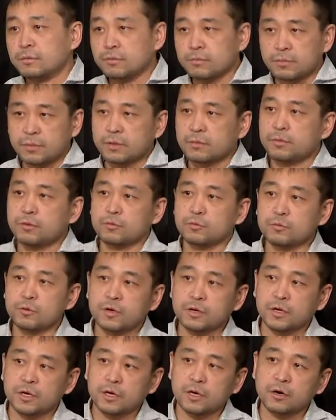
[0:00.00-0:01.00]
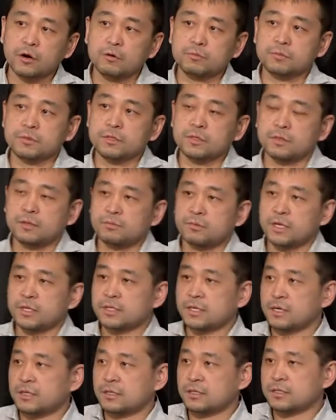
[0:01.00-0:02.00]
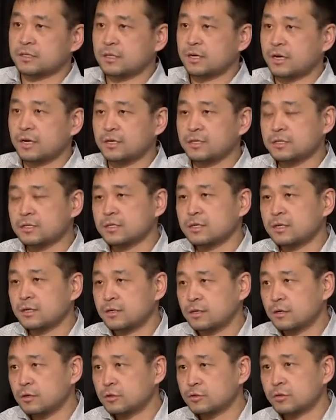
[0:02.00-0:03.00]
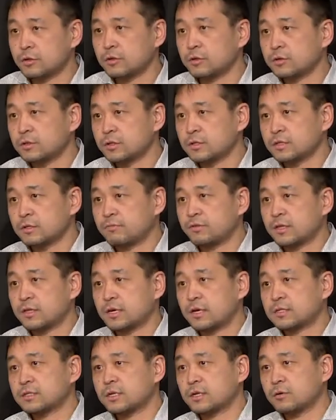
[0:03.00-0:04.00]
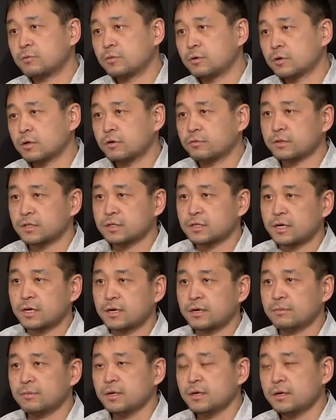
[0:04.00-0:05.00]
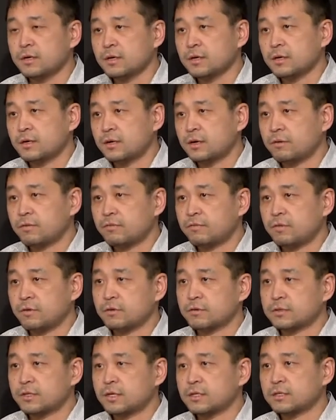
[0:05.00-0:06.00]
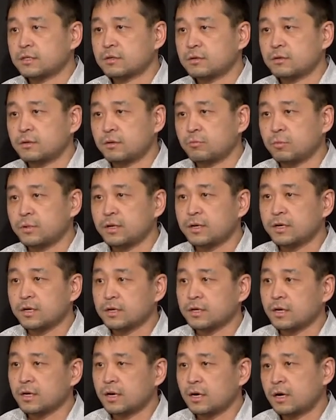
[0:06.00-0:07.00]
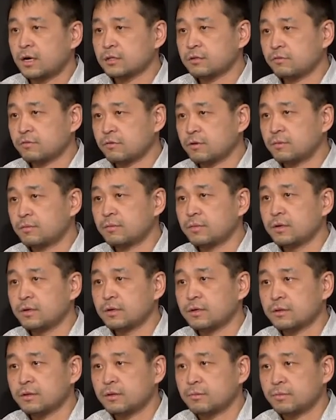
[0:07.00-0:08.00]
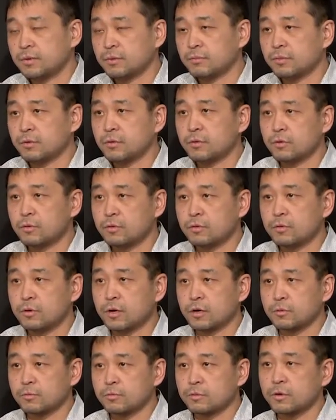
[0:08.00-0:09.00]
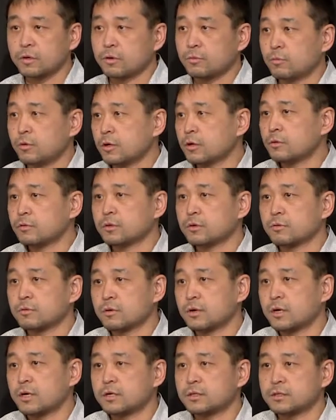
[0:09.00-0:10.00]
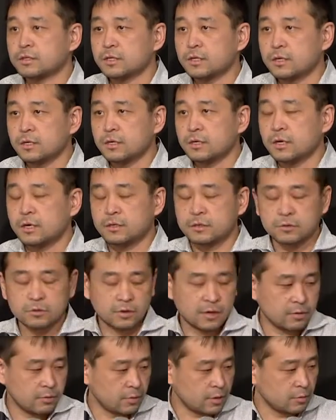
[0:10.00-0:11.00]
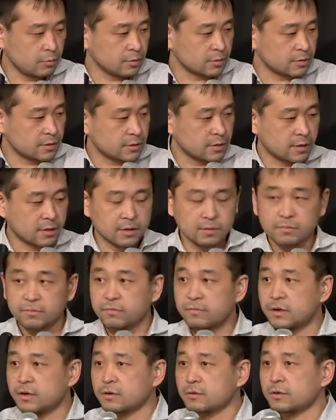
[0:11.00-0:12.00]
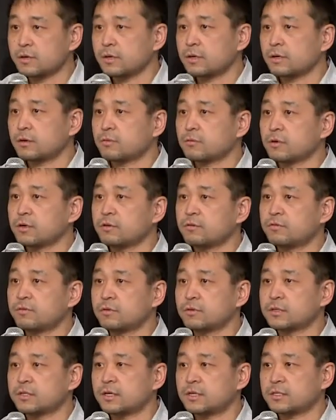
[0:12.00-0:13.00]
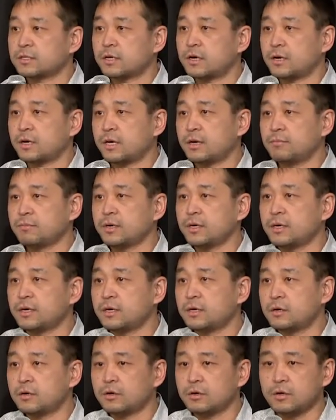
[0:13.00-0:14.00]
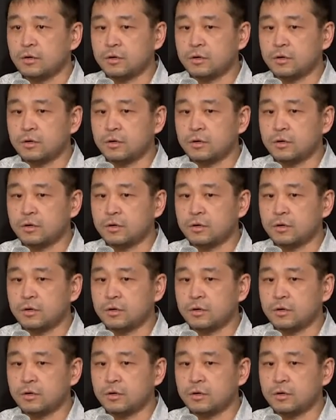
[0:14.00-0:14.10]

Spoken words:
people really helped maintain these sites and doing all this fantastic work over the time. And I feel that we learned a lot from the people who are really working on the ground. And so I would say that I'm very grateful that I can be here